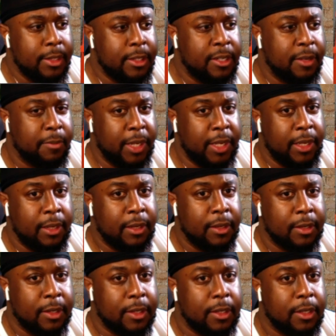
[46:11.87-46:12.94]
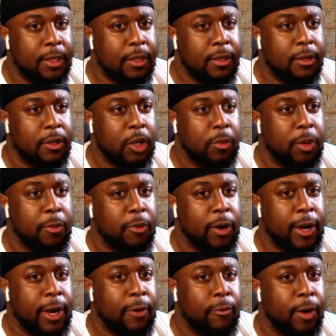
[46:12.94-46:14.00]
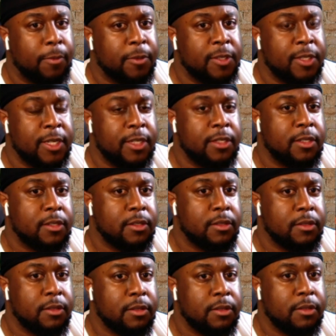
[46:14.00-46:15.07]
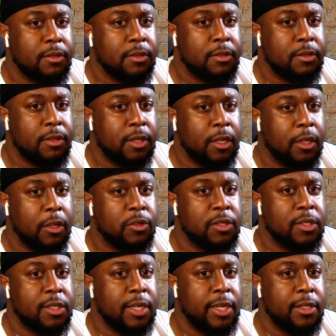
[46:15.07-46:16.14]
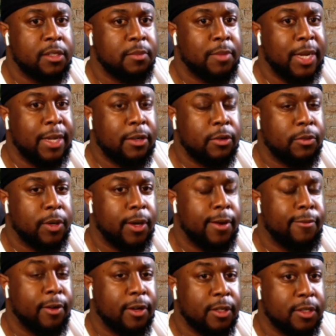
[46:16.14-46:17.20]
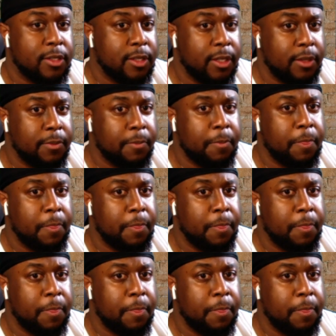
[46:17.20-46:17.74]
to me, Kobe Bryant represents the closest thing to Michael we're ever going to see